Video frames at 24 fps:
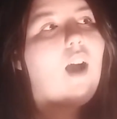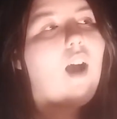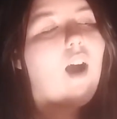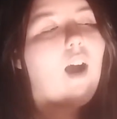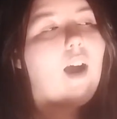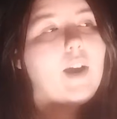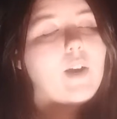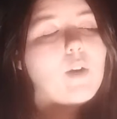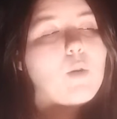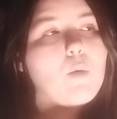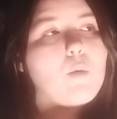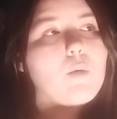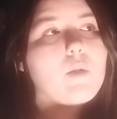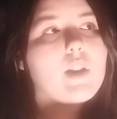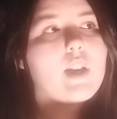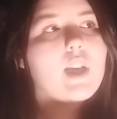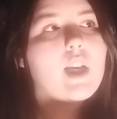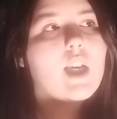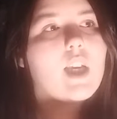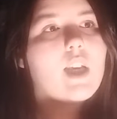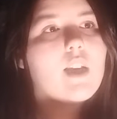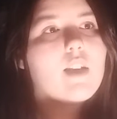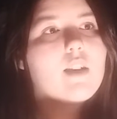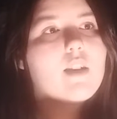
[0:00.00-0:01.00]
I don't
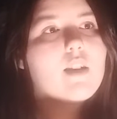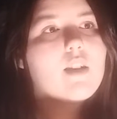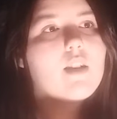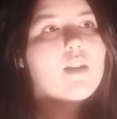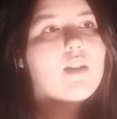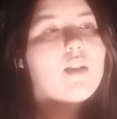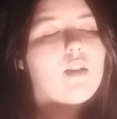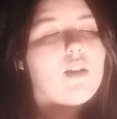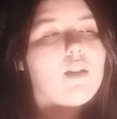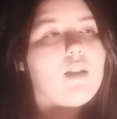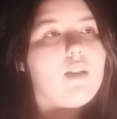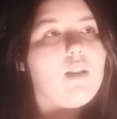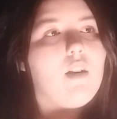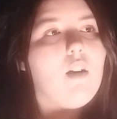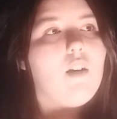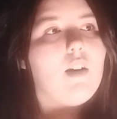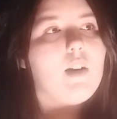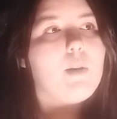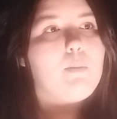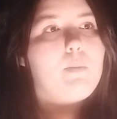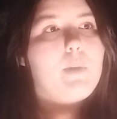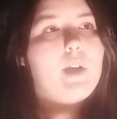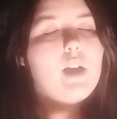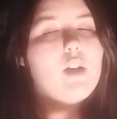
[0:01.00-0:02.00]
think
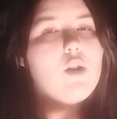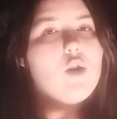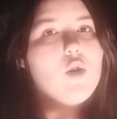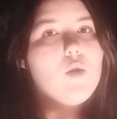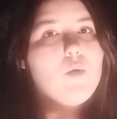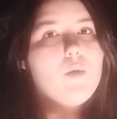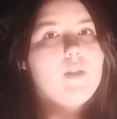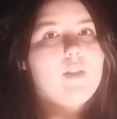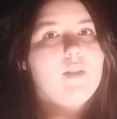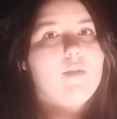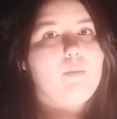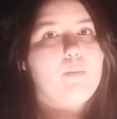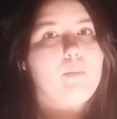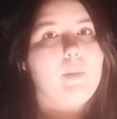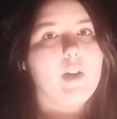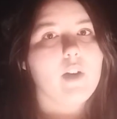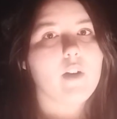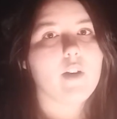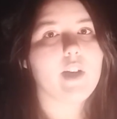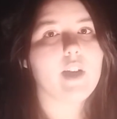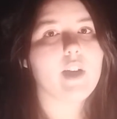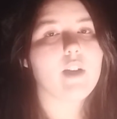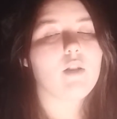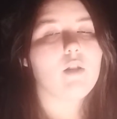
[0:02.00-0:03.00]
God made Joseph
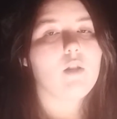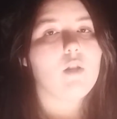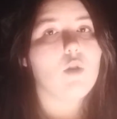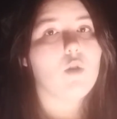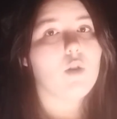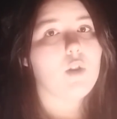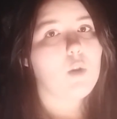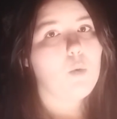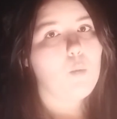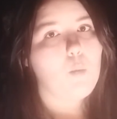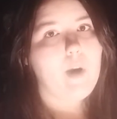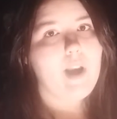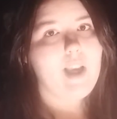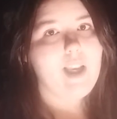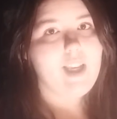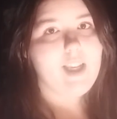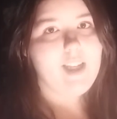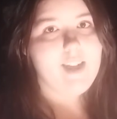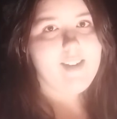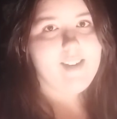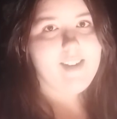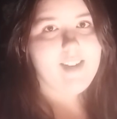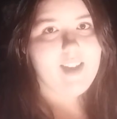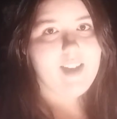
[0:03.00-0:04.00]
Merrick look the way
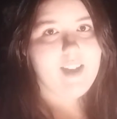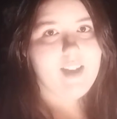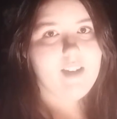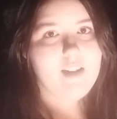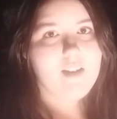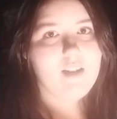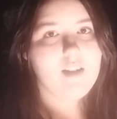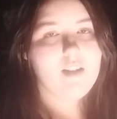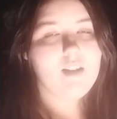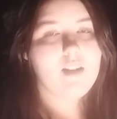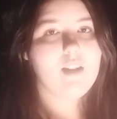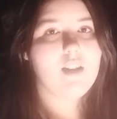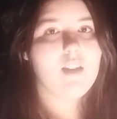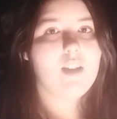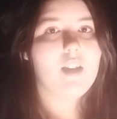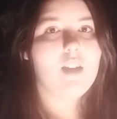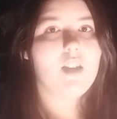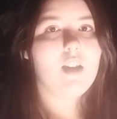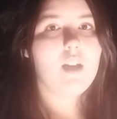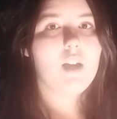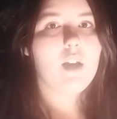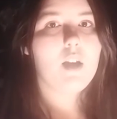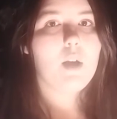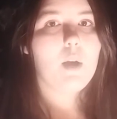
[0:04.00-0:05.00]
he did
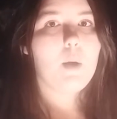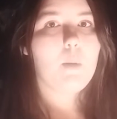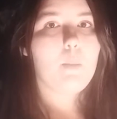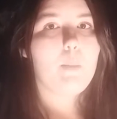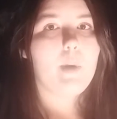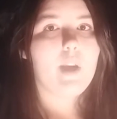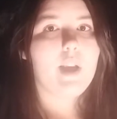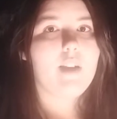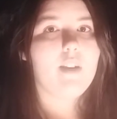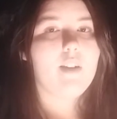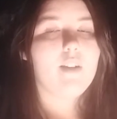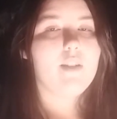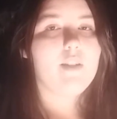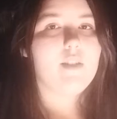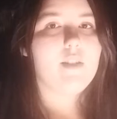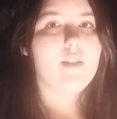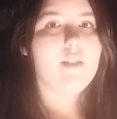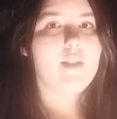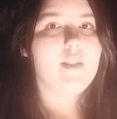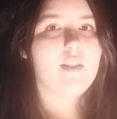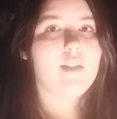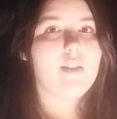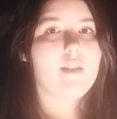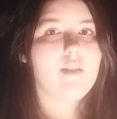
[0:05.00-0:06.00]

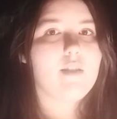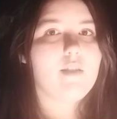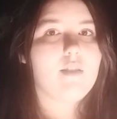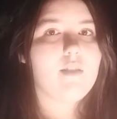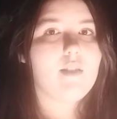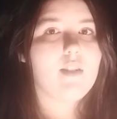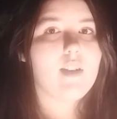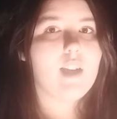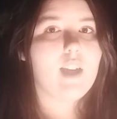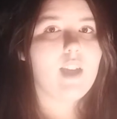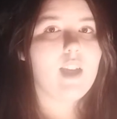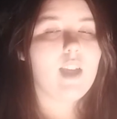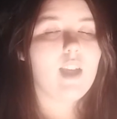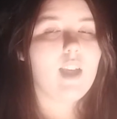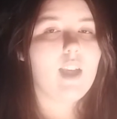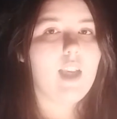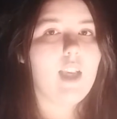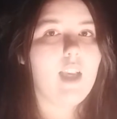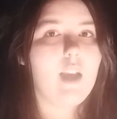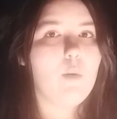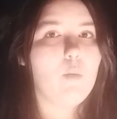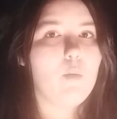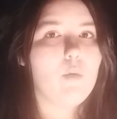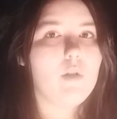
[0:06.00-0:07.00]
because
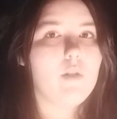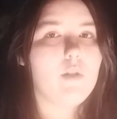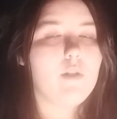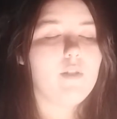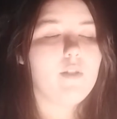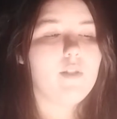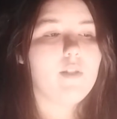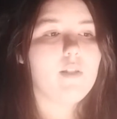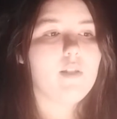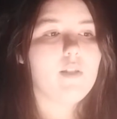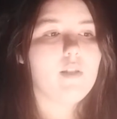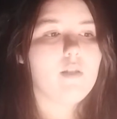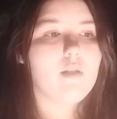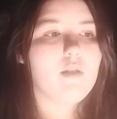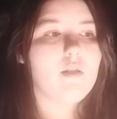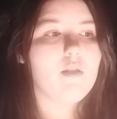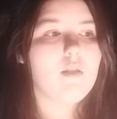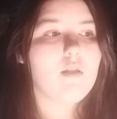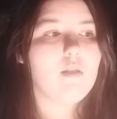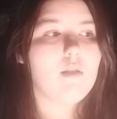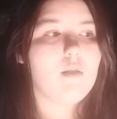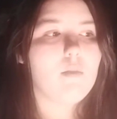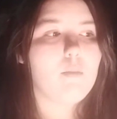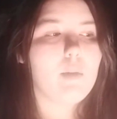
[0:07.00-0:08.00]
it was
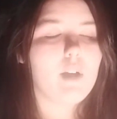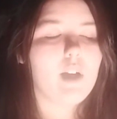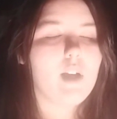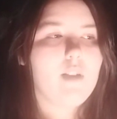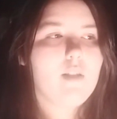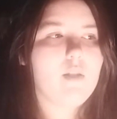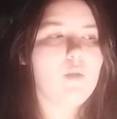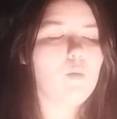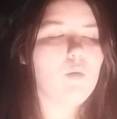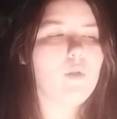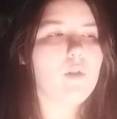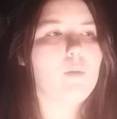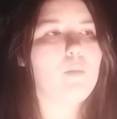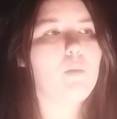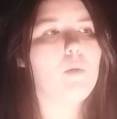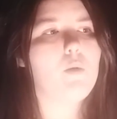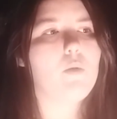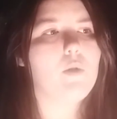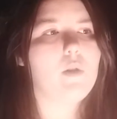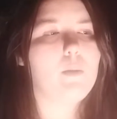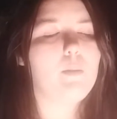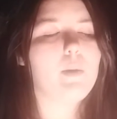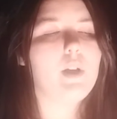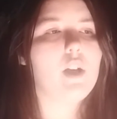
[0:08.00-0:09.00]

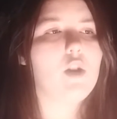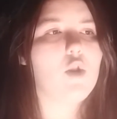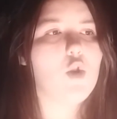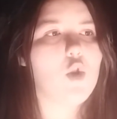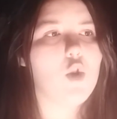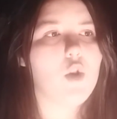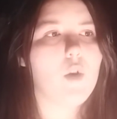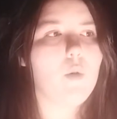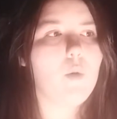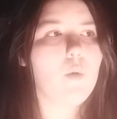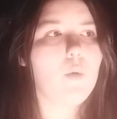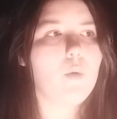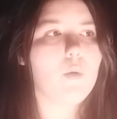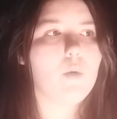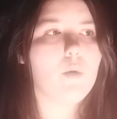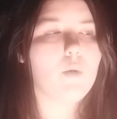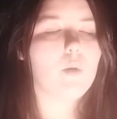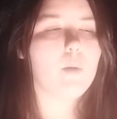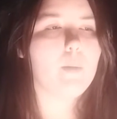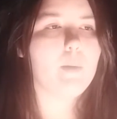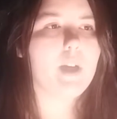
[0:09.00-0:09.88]
supposed to be a joke, or